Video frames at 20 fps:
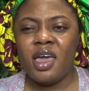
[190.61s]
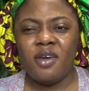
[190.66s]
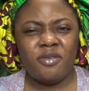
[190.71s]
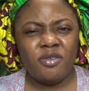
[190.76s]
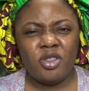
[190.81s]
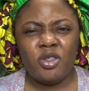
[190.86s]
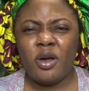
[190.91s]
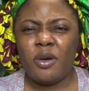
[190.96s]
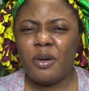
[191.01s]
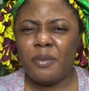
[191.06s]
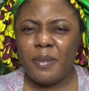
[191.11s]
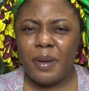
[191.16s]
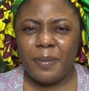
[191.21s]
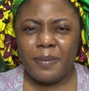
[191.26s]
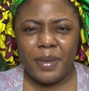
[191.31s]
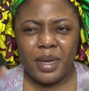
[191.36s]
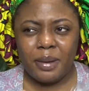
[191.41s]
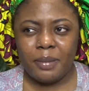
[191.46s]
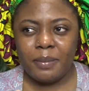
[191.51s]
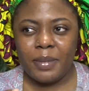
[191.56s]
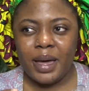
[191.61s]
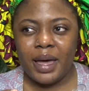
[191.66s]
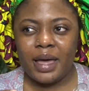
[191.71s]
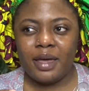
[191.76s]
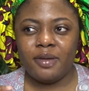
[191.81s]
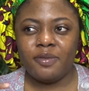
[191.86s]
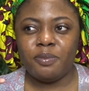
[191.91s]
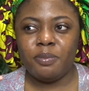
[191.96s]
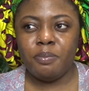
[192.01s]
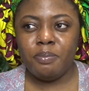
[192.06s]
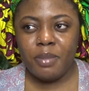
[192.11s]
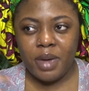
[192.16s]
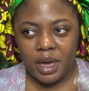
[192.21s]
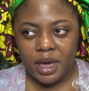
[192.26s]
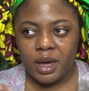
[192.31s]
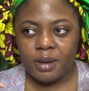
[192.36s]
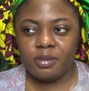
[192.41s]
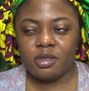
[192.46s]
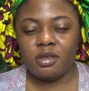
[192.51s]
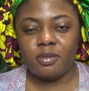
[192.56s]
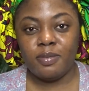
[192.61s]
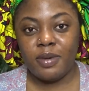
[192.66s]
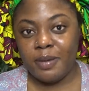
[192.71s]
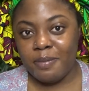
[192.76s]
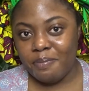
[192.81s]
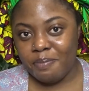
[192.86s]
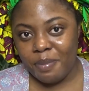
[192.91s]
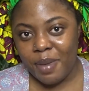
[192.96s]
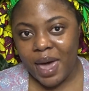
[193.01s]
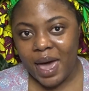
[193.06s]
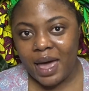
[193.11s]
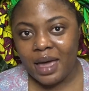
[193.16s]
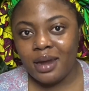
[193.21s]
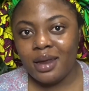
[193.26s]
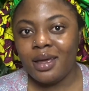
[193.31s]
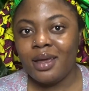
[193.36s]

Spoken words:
Even though I want my makeup to be matte,